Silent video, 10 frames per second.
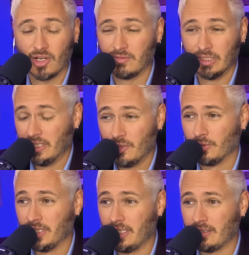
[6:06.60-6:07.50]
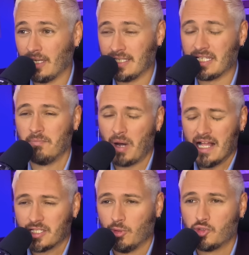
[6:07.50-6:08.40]
are literally it's
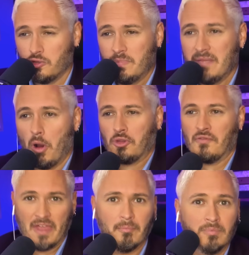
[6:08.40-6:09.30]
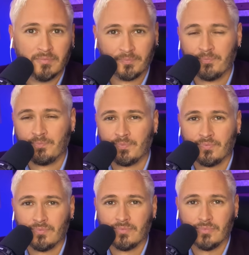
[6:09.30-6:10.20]
impossible to be both of them.
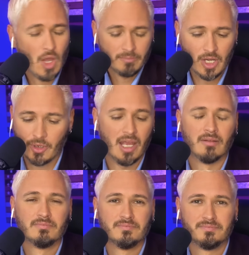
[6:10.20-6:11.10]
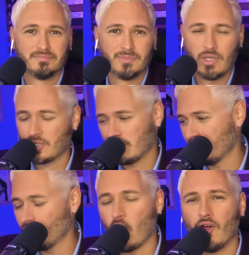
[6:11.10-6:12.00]
No, they don't care. They're
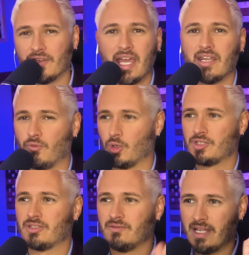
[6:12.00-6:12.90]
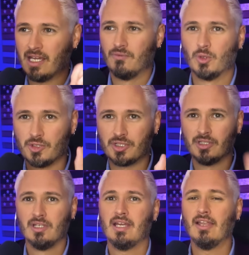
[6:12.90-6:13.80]
just, all the negative words, negative words.
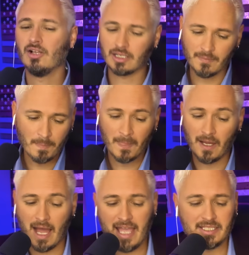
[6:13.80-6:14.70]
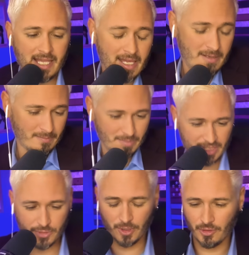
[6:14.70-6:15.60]
And look, I hate to say it, but
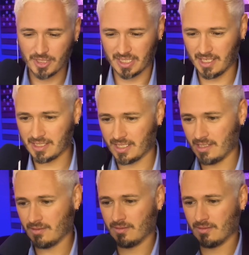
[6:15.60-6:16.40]
this is one of those things that